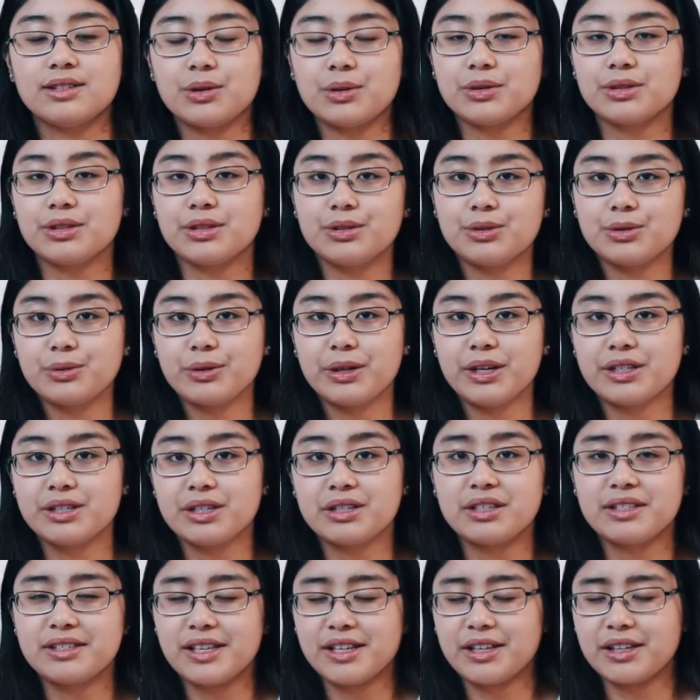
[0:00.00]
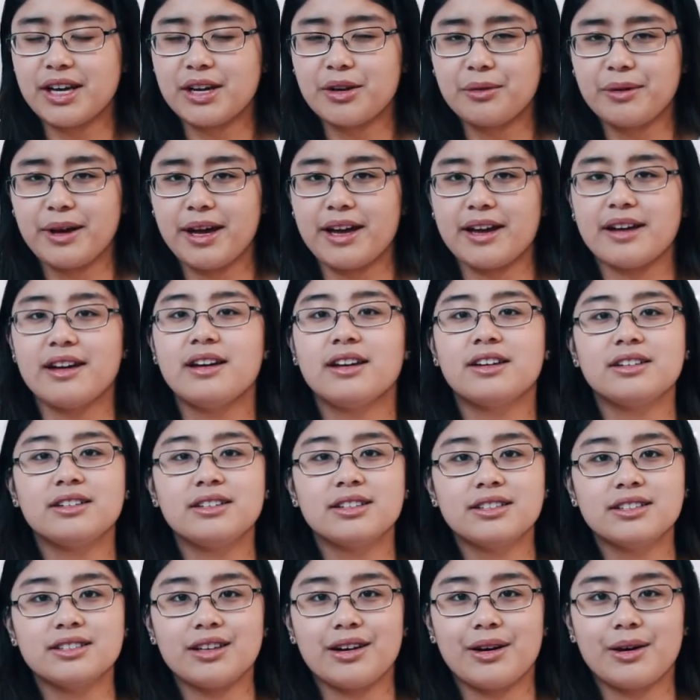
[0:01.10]
whole situation to take that away.
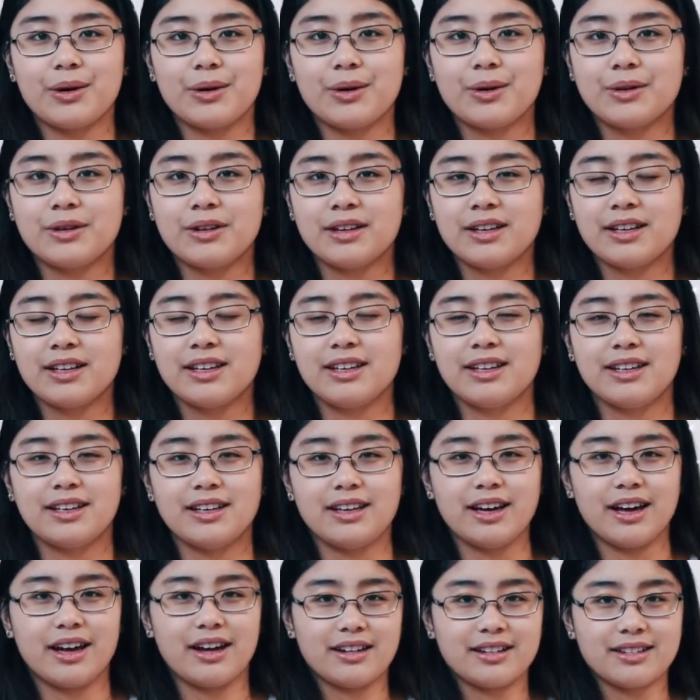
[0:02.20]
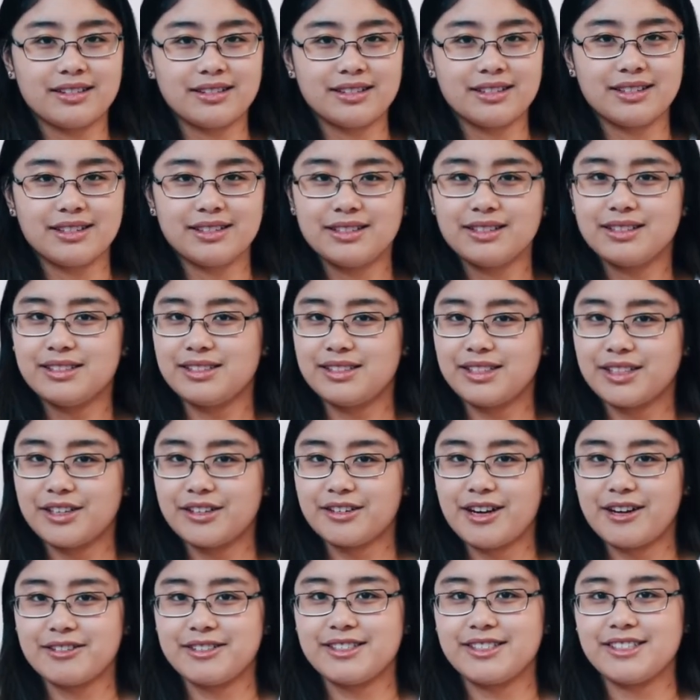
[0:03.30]
So yeah, stick
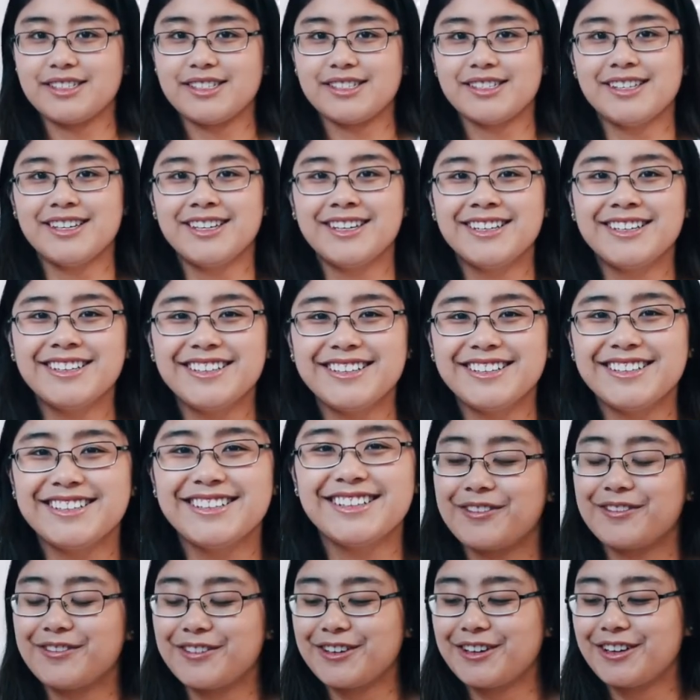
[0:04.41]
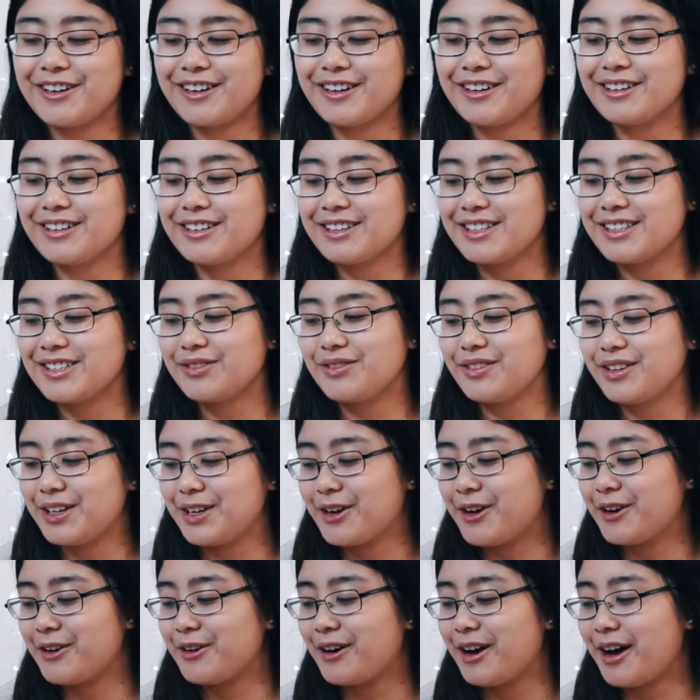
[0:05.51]
around still. For this
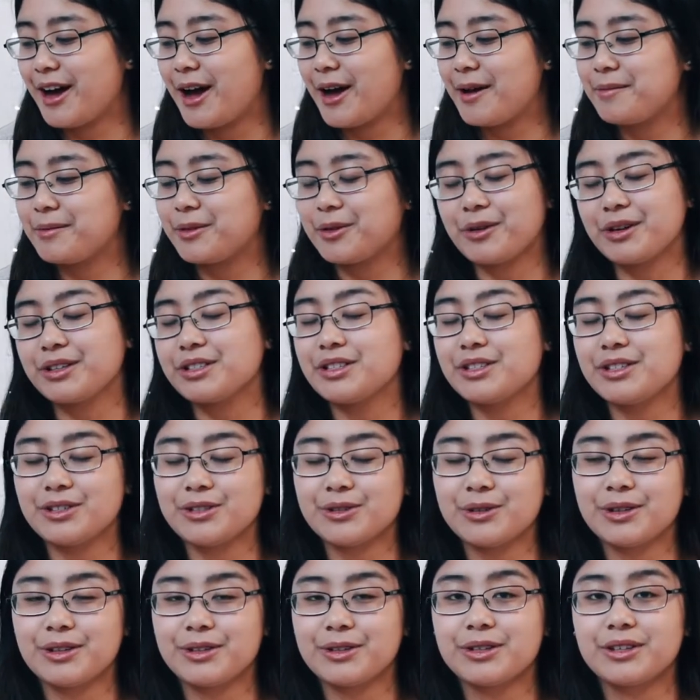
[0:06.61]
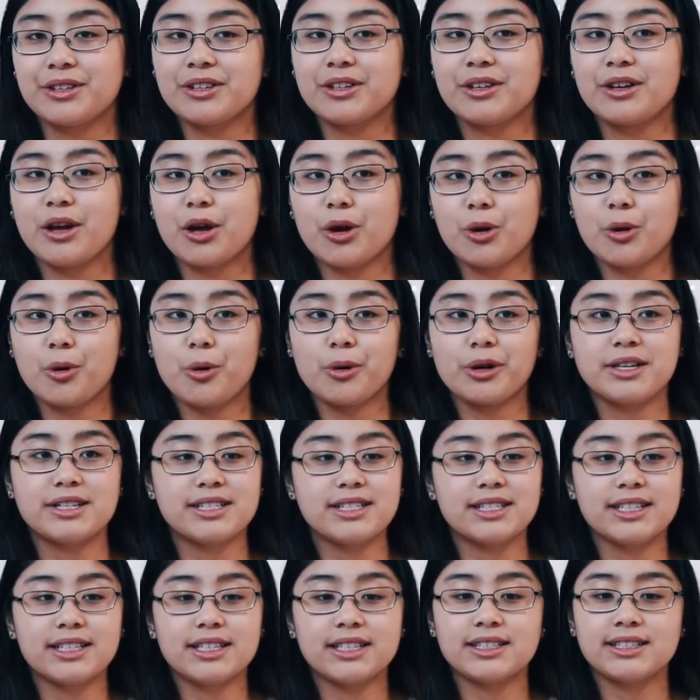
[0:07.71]
video, I'm going to do a little
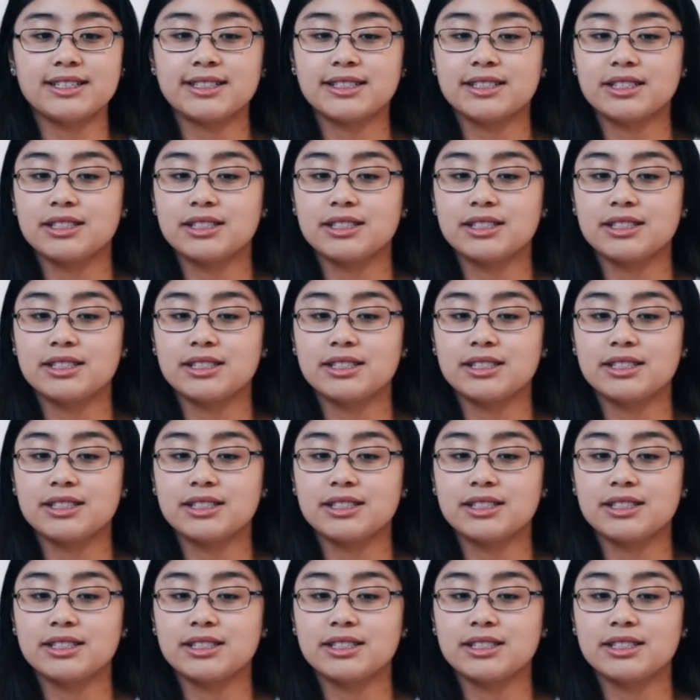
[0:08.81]
quarantine